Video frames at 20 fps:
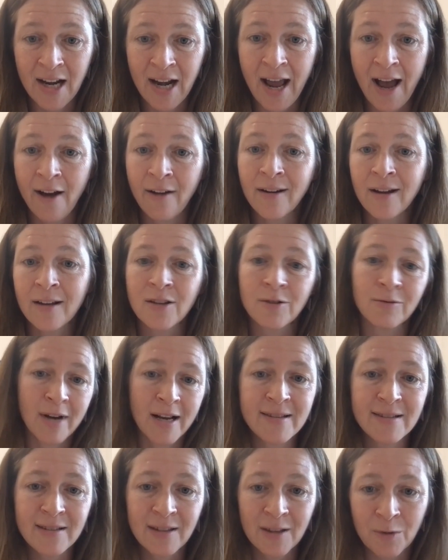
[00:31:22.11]
And how can the
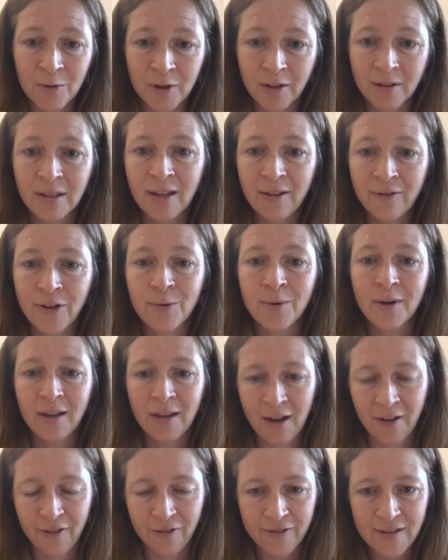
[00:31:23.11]
rest of the world give you a
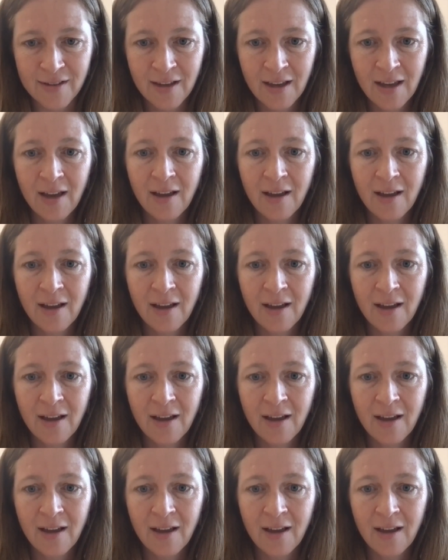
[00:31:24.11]
gift